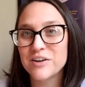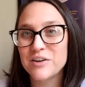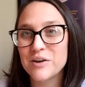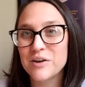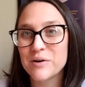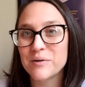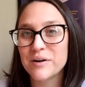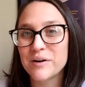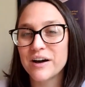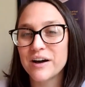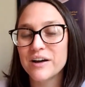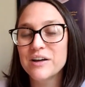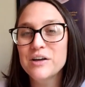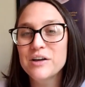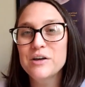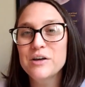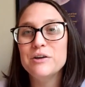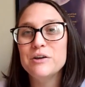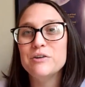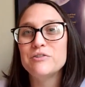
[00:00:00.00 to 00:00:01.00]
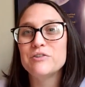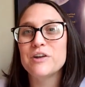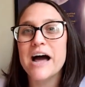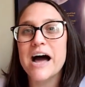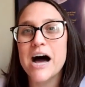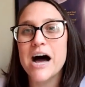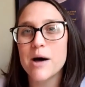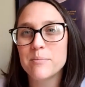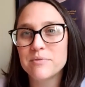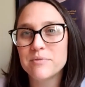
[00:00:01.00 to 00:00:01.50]
yoga, you should
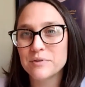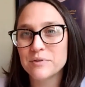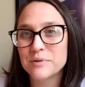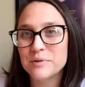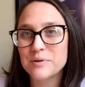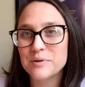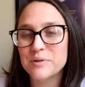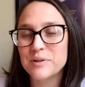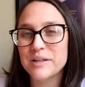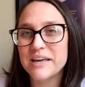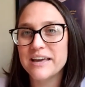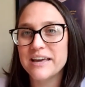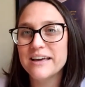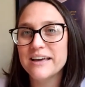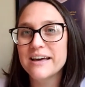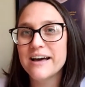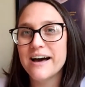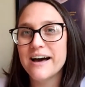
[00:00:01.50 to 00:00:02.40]
absolutely